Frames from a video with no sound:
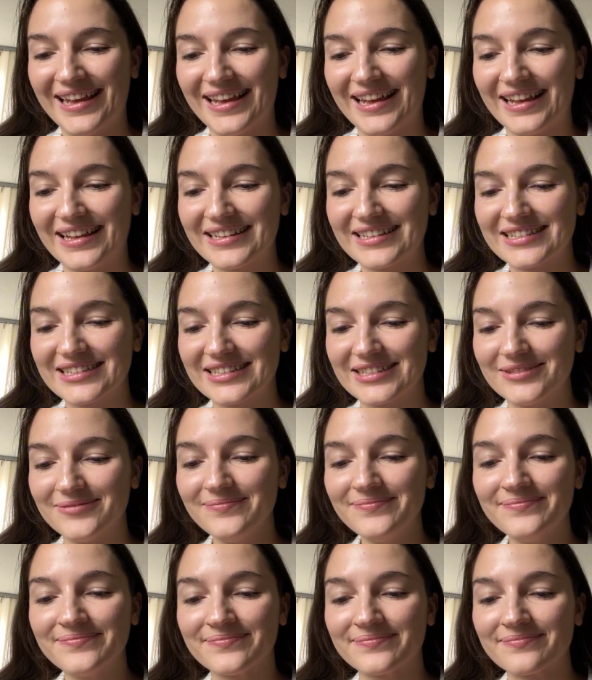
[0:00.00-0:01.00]
And
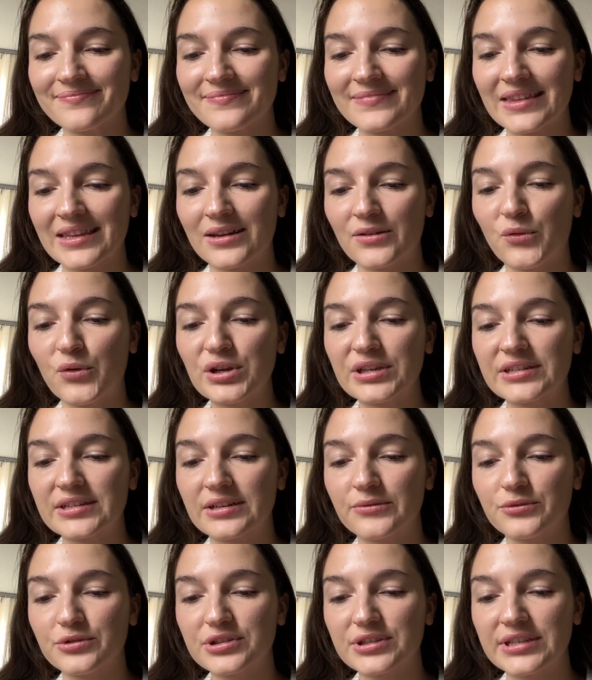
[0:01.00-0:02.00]

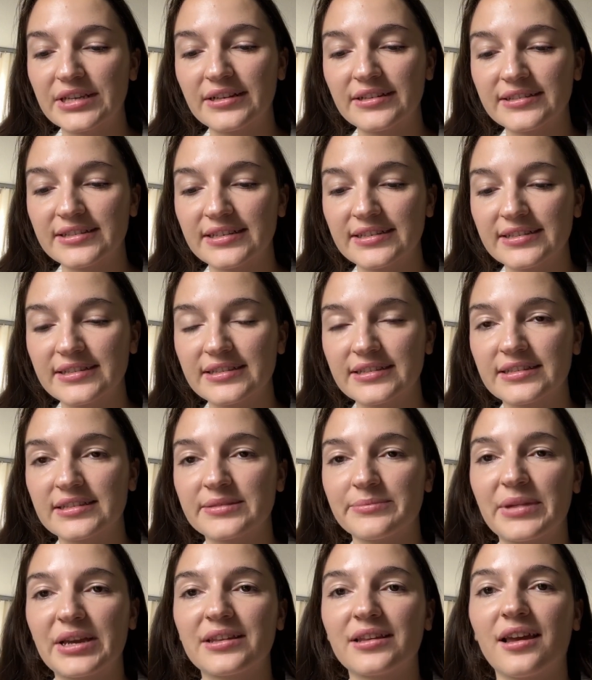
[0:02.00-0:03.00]
what tells us
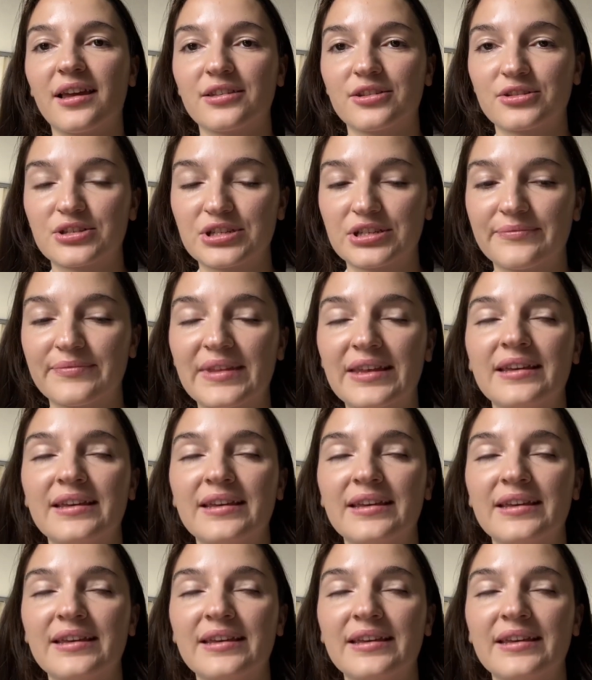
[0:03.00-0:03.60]
this main energy?